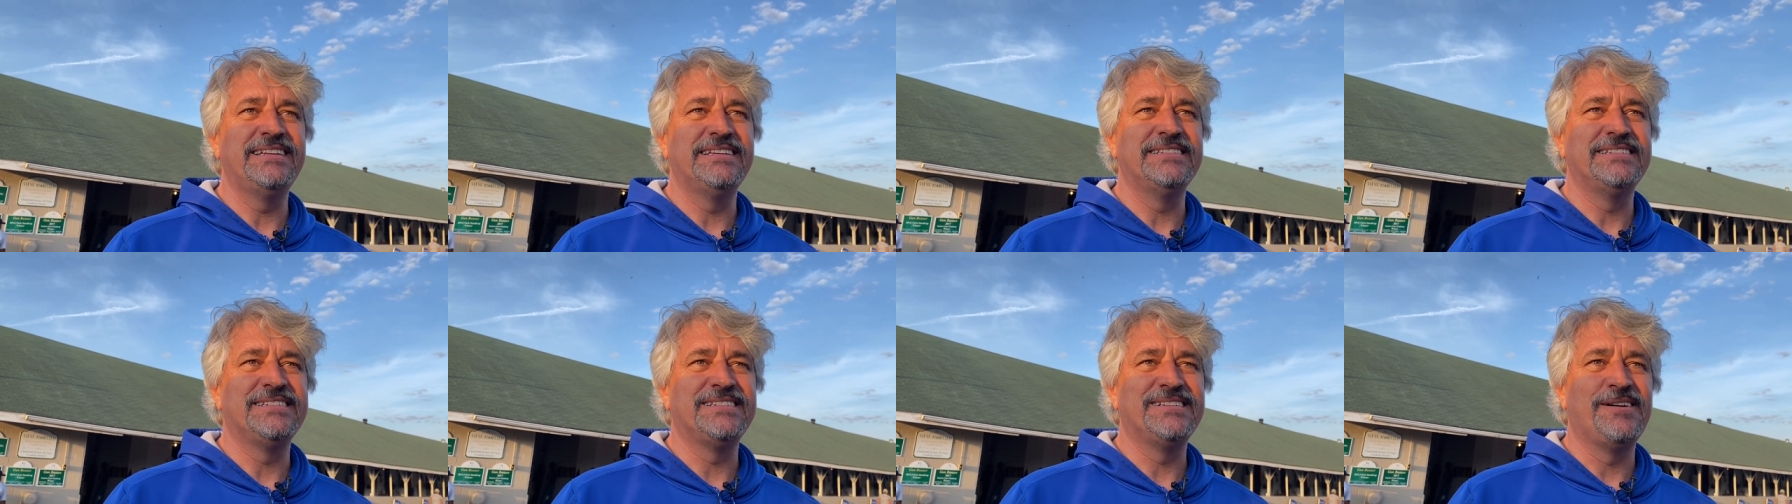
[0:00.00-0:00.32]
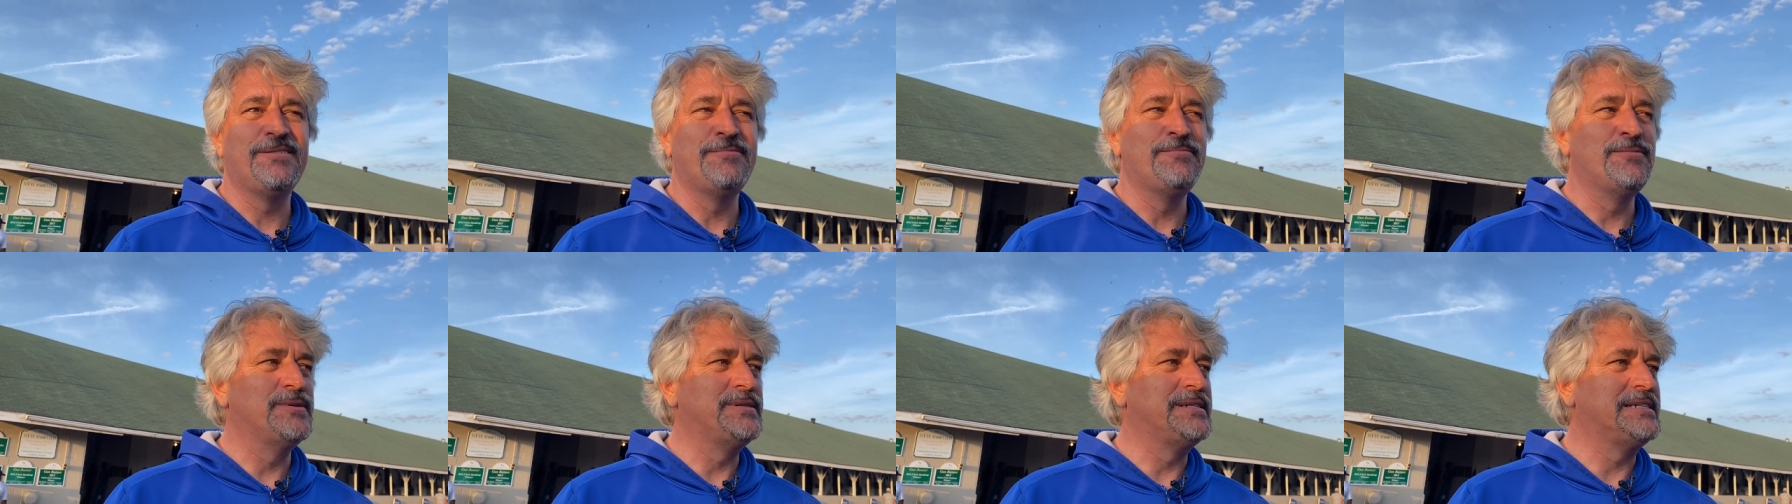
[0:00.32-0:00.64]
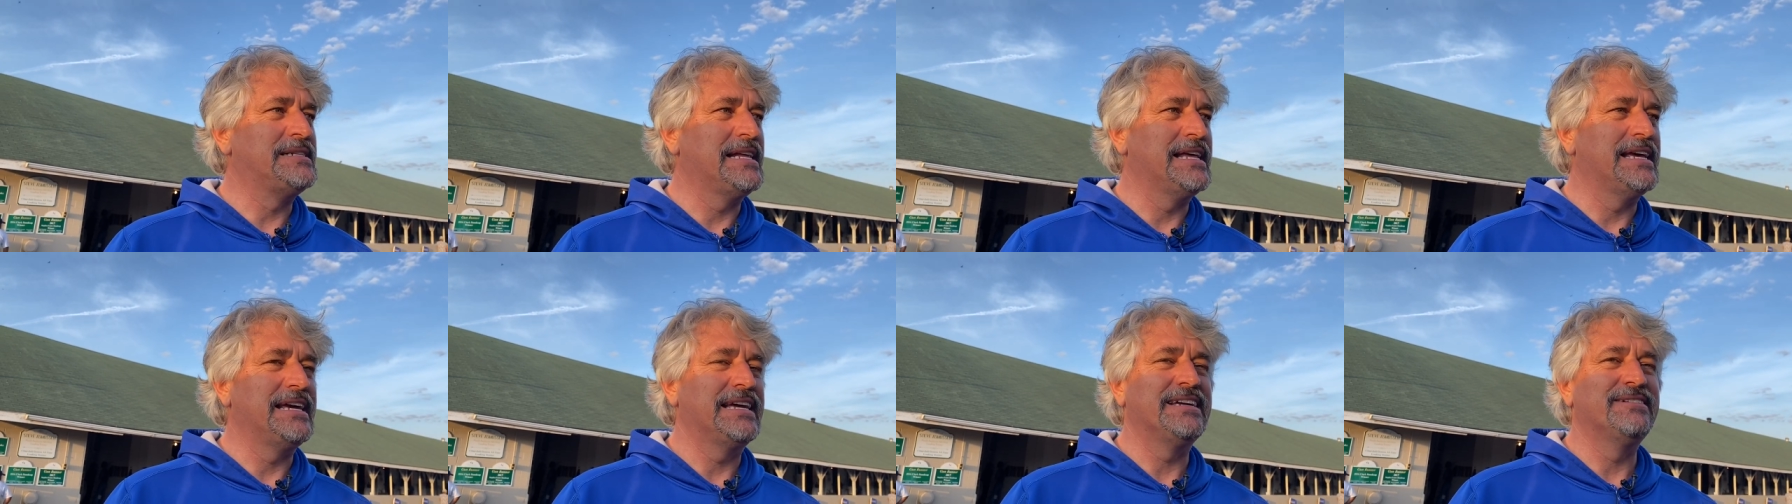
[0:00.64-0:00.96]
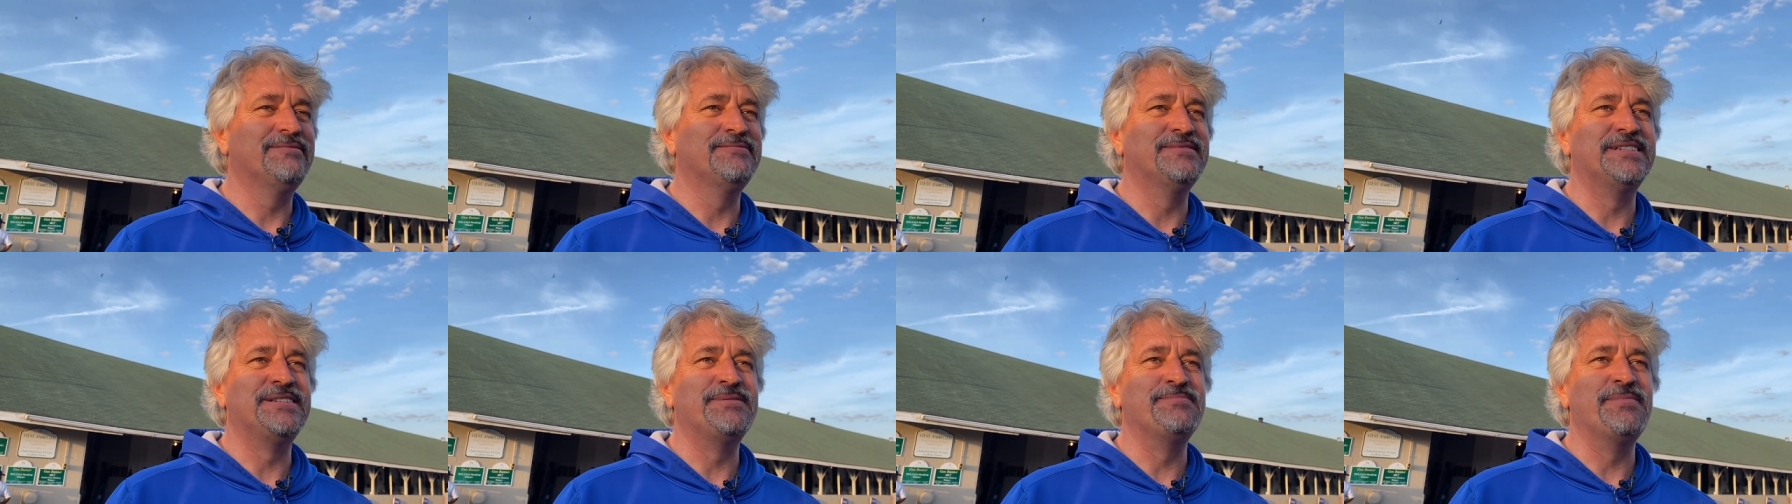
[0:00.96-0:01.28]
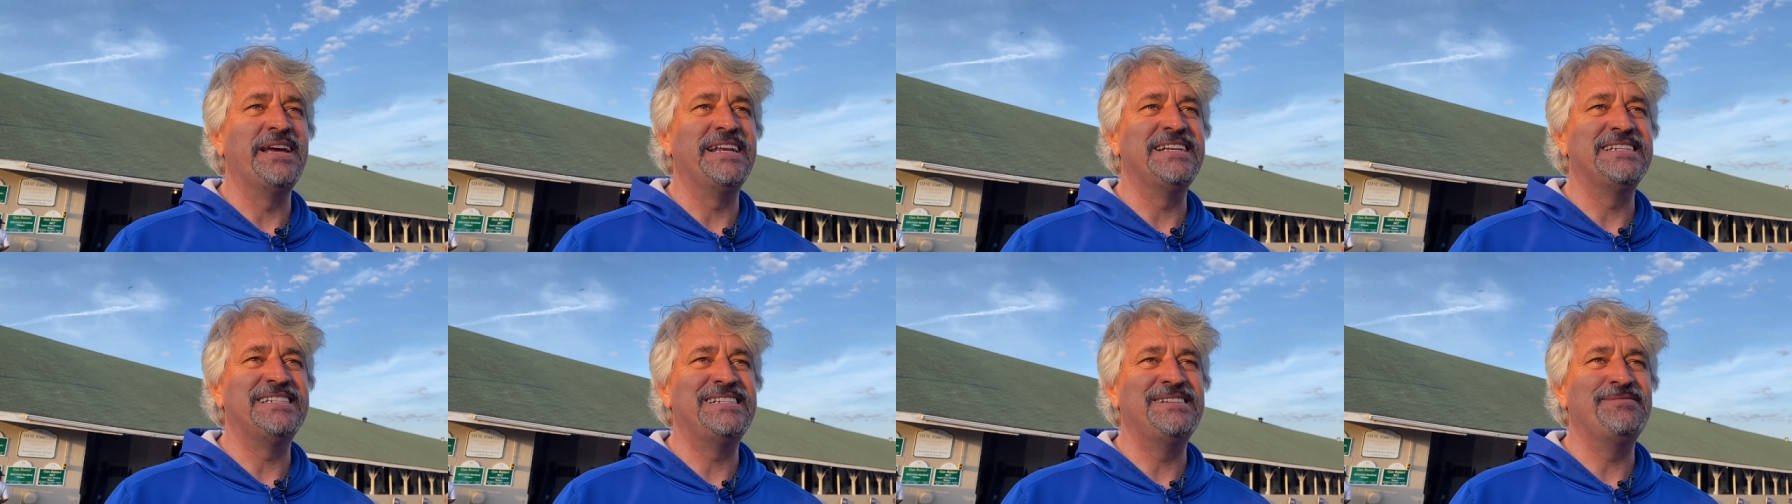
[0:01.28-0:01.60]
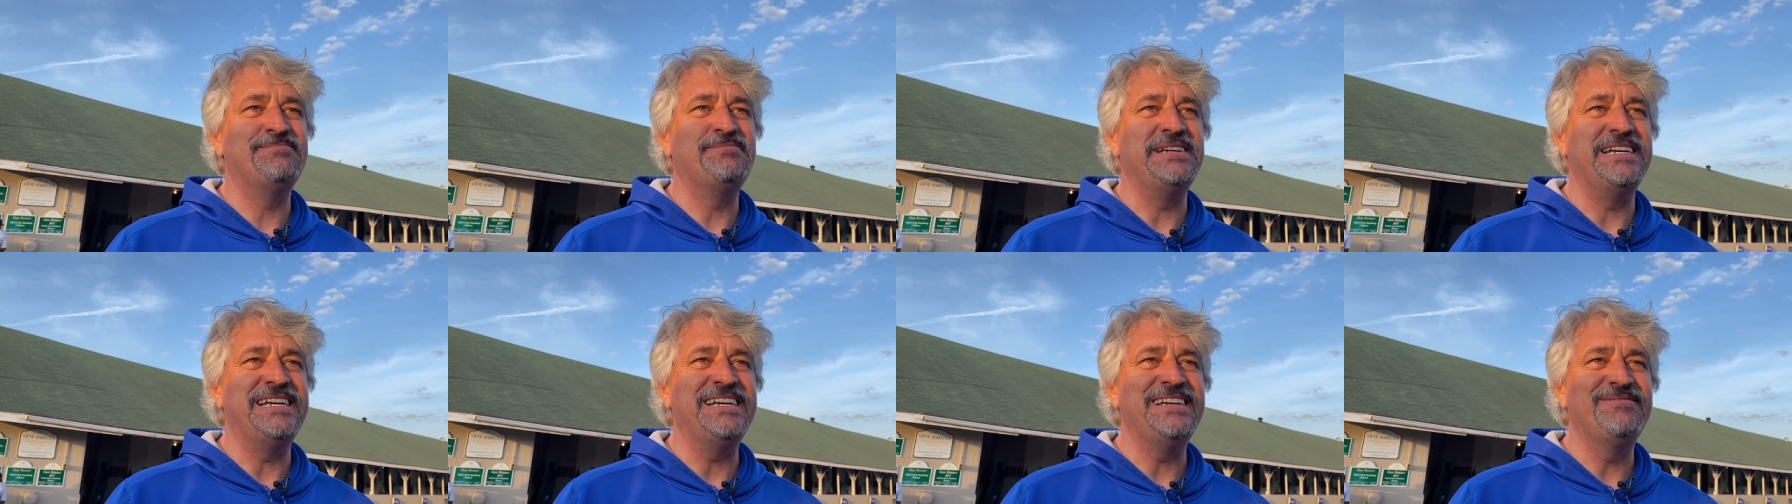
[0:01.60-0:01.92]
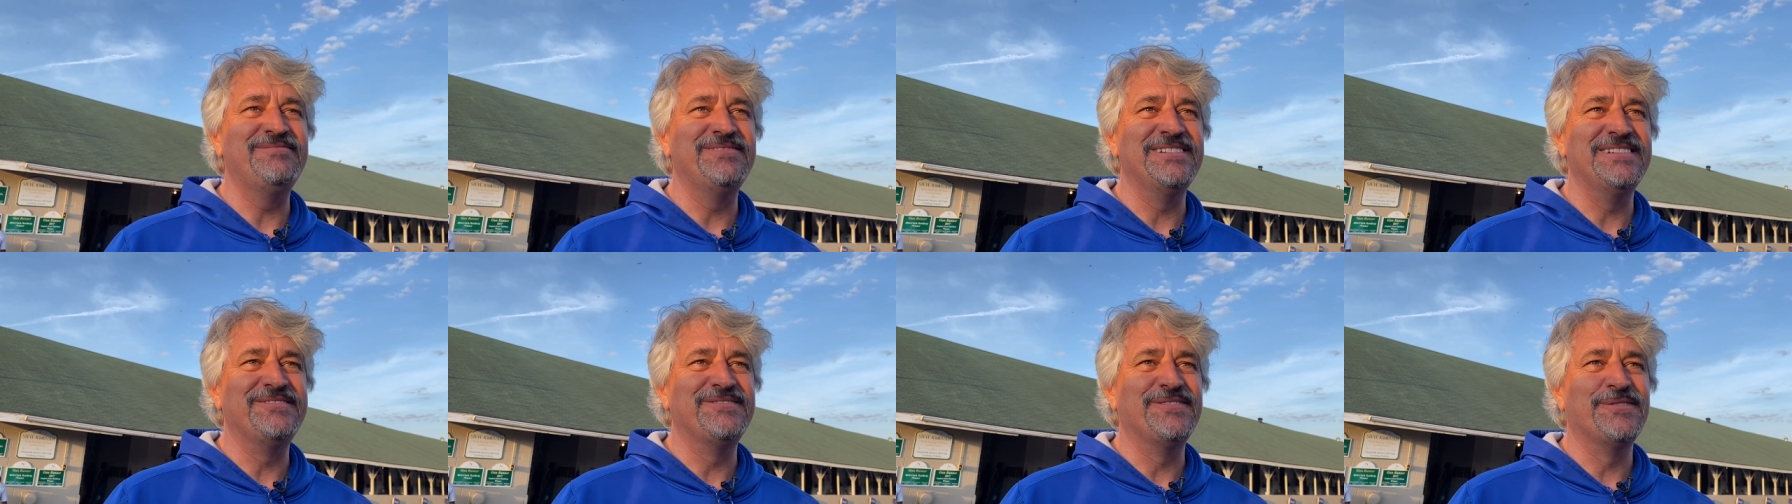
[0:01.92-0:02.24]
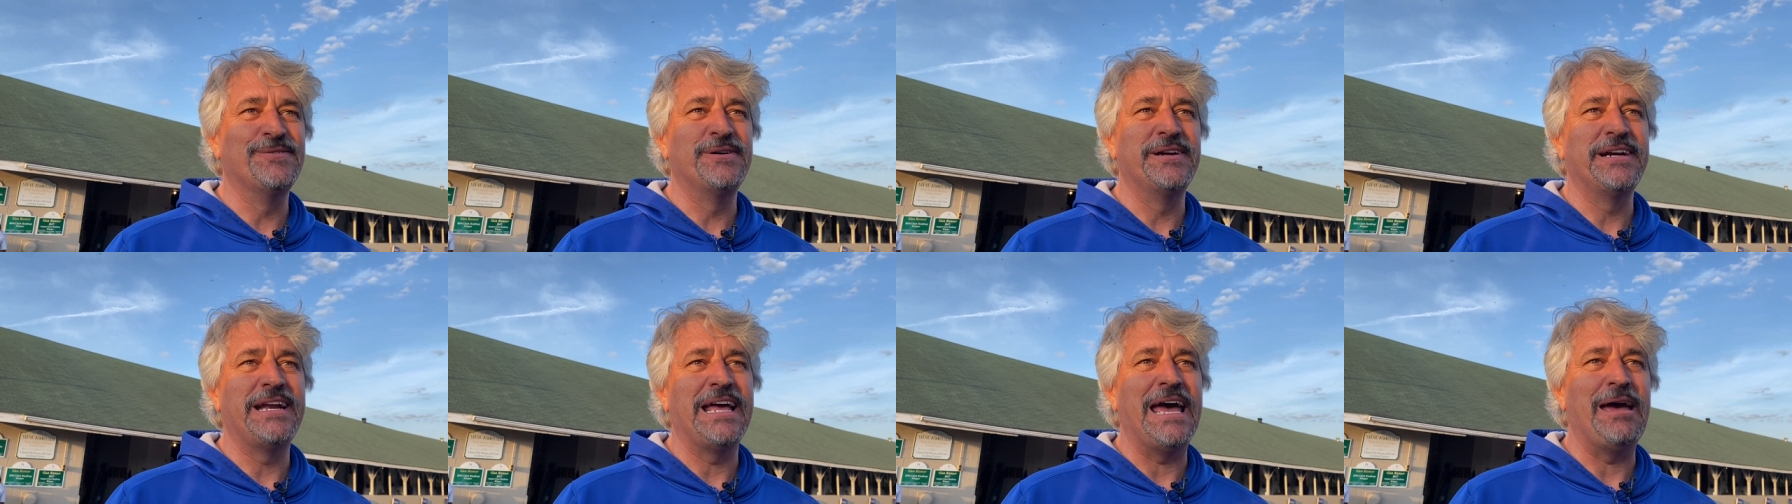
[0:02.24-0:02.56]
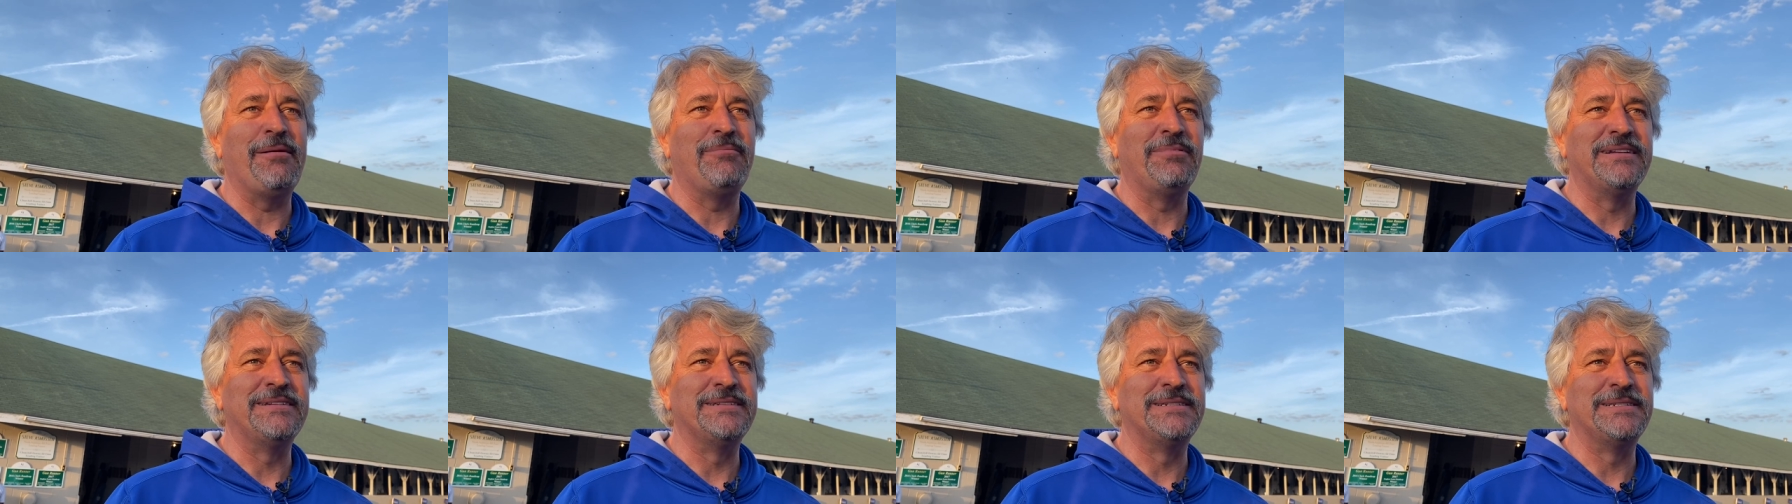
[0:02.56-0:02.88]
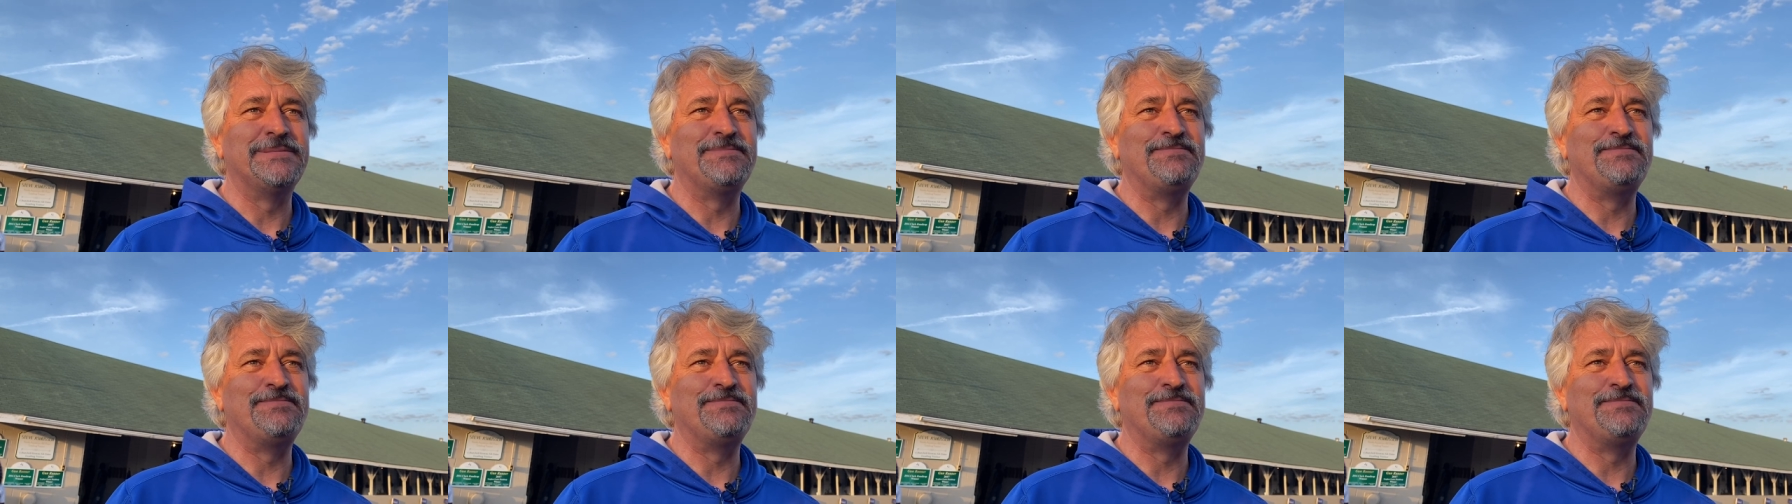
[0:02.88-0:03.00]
it's almost like it was meant to be before it happened.